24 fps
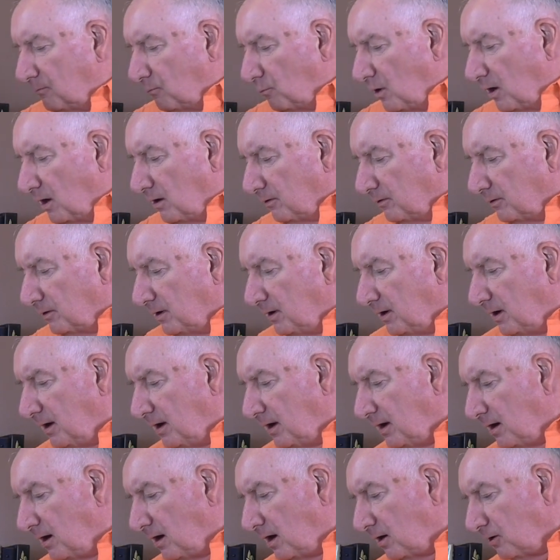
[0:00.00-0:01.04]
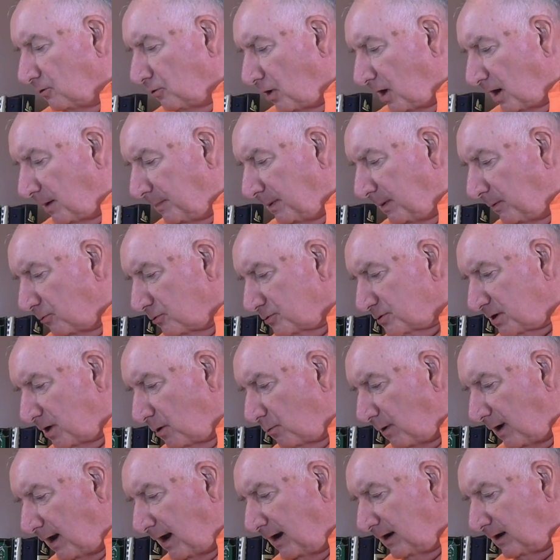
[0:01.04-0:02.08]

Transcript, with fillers: well, a lot of people say, well,